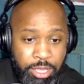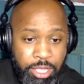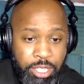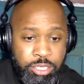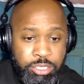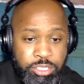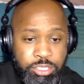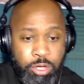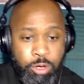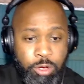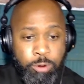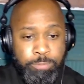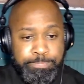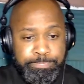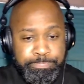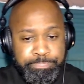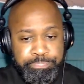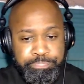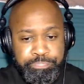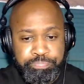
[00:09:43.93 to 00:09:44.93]
So
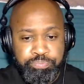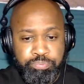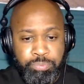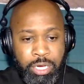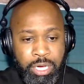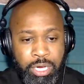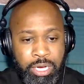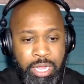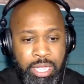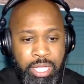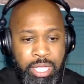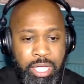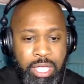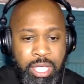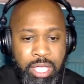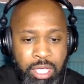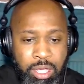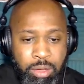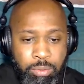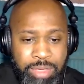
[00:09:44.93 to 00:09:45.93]

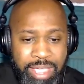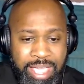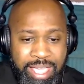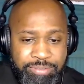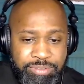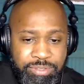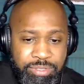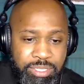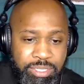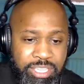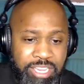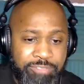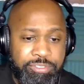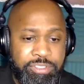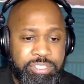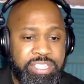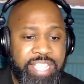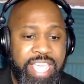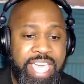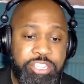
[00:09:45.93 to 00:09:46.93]
we have different
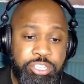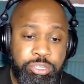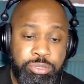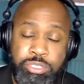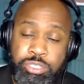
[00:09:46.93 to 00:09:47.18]
statutes.